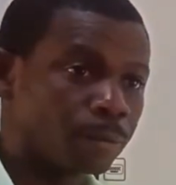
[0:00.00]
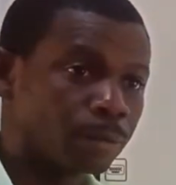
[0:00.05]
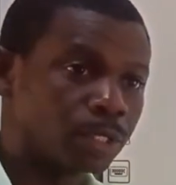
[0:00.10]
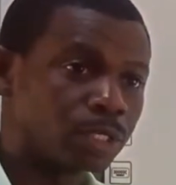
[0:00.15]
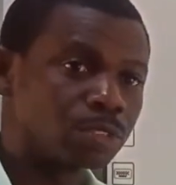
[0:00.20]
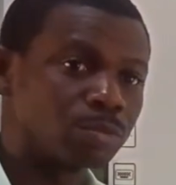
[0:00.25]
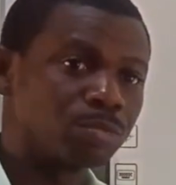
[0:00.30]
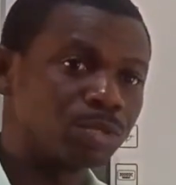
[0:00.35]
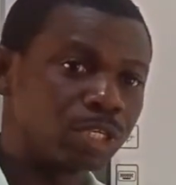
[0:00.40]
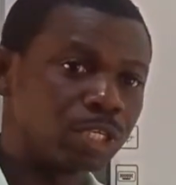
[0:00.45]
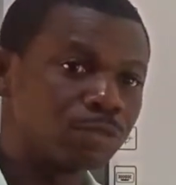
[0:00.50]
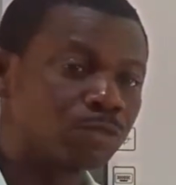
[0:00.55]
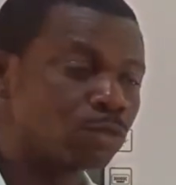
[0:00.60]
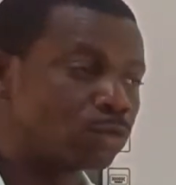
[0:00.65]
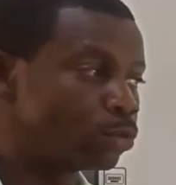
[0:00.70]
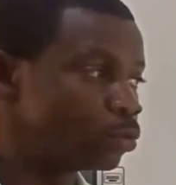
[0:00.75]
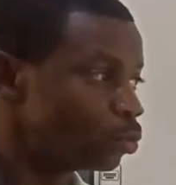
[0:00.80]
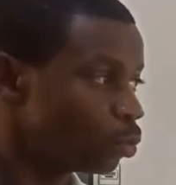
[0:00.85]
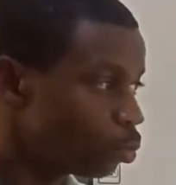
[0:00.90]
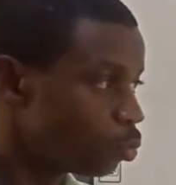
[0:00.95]
is believed
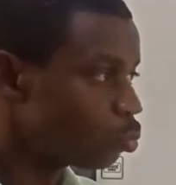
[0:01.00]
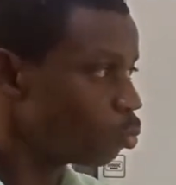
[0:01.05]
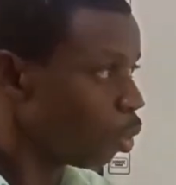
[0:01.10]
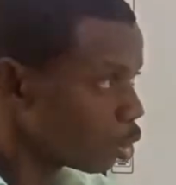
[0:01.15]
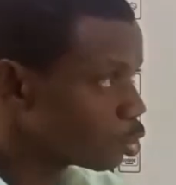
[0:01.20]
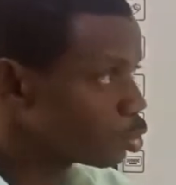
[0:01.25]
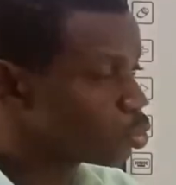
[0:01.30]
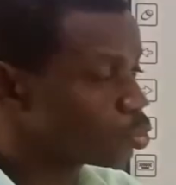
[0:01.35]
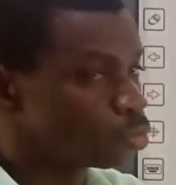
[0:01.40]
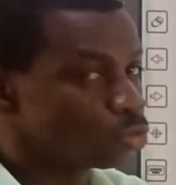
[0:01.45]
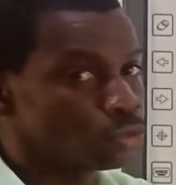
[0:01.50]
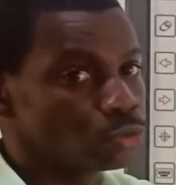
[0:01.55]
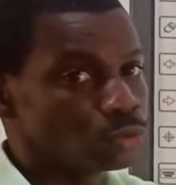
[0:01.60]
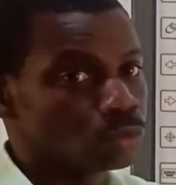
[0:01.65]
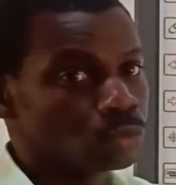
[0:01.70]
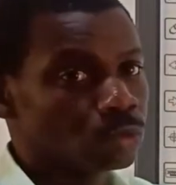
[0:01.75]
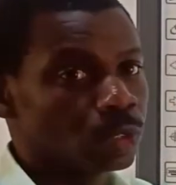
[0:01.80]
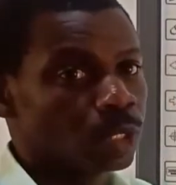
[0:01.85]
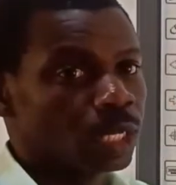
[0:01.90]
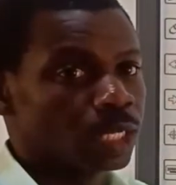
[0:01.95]
to know what to
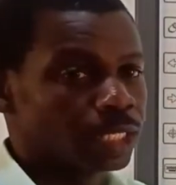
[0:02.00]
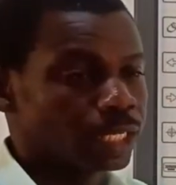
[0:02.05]
do.